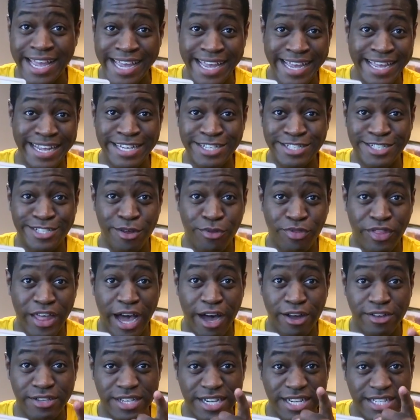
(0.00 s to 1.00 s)
in
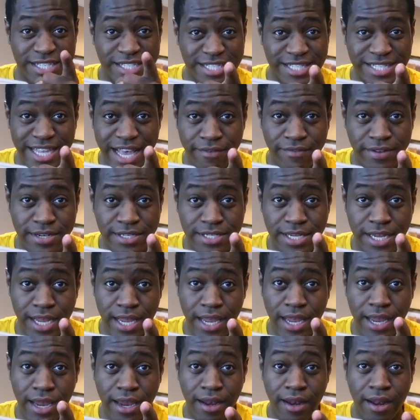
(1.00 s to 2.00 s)

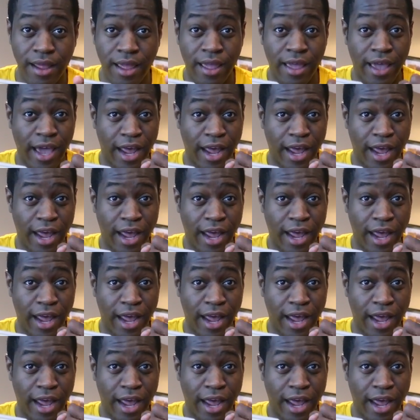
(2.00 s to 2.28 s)
2017.